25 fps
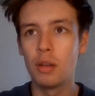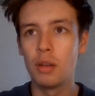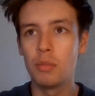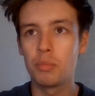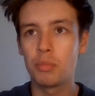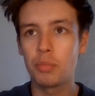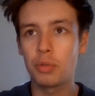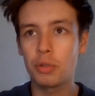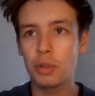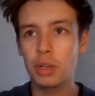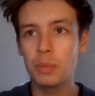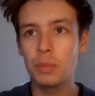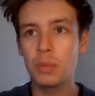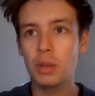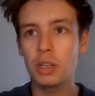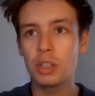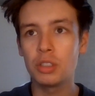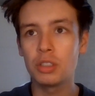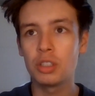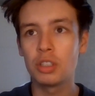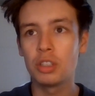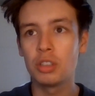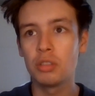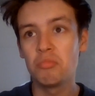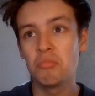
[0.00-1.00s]
Pretty
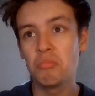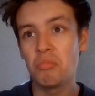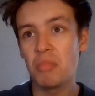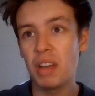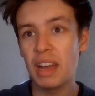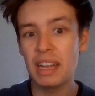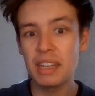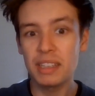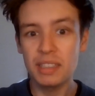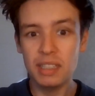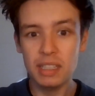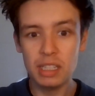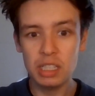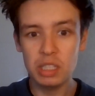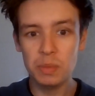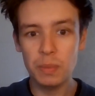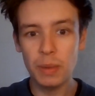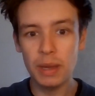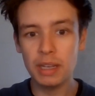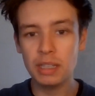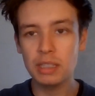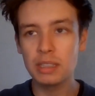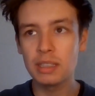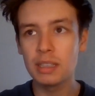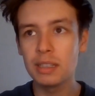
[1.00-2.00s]
much as
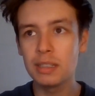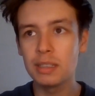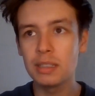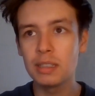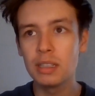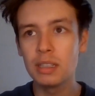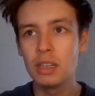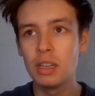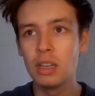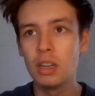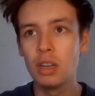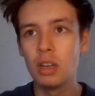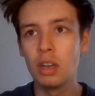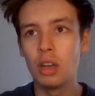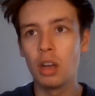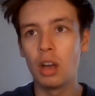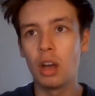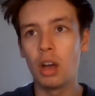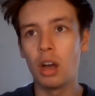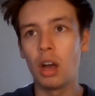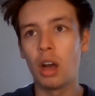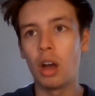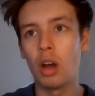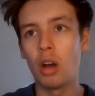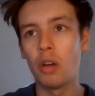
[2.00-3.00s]
expected.
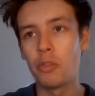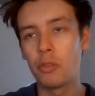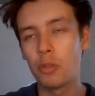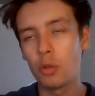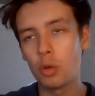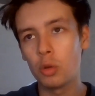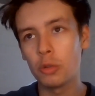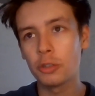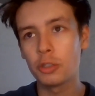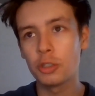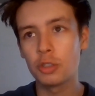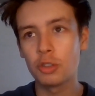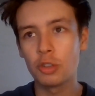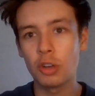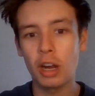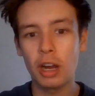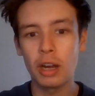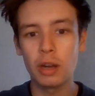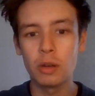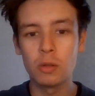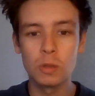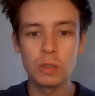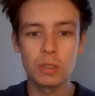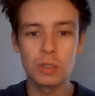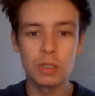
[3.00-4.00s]
Of course,
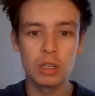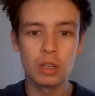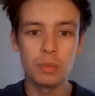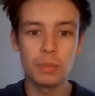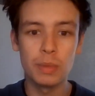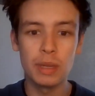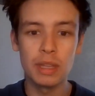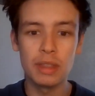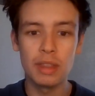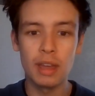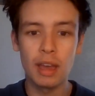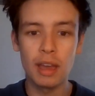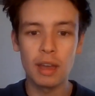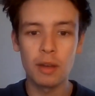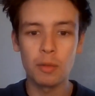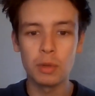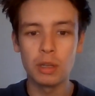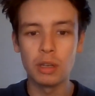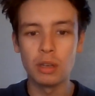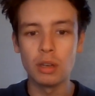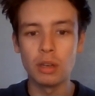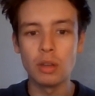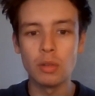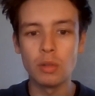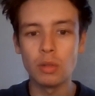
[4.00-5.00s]
Trial was going to be there. We
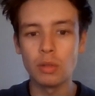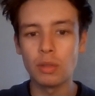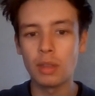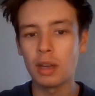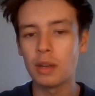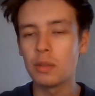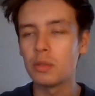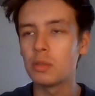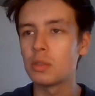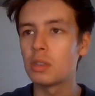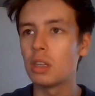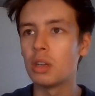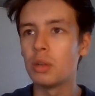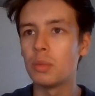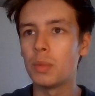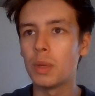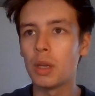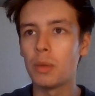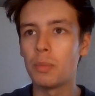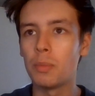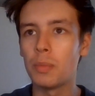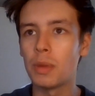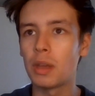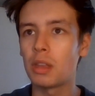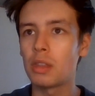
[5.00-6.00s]
knew that it was going to be a
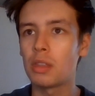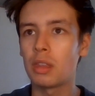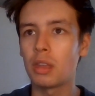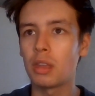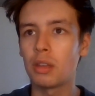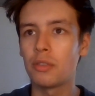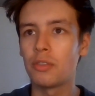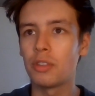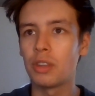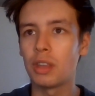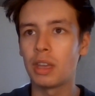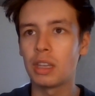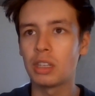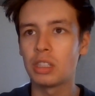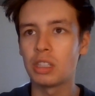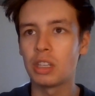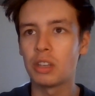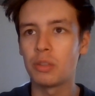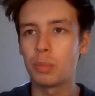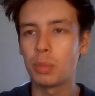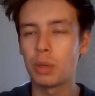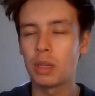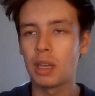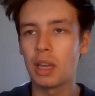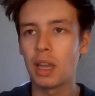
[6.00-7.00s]
big thing for the
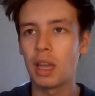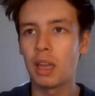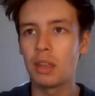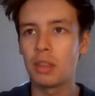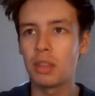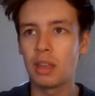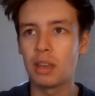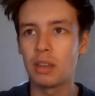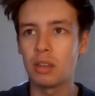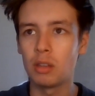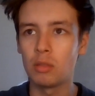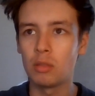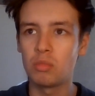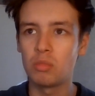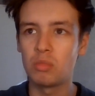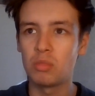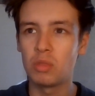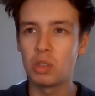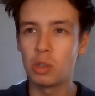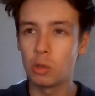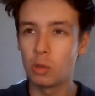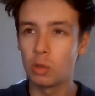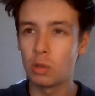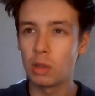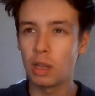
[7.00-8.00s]
HFPA. They
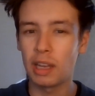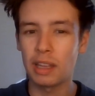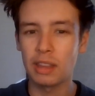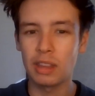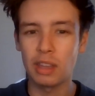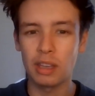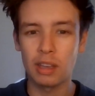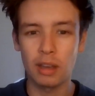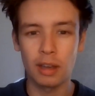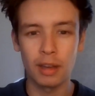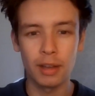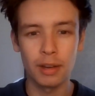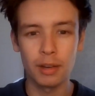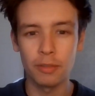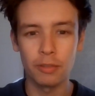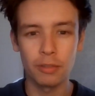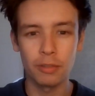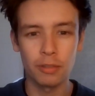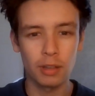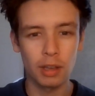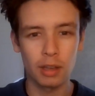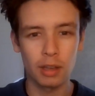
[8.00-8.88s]
do like the kind of,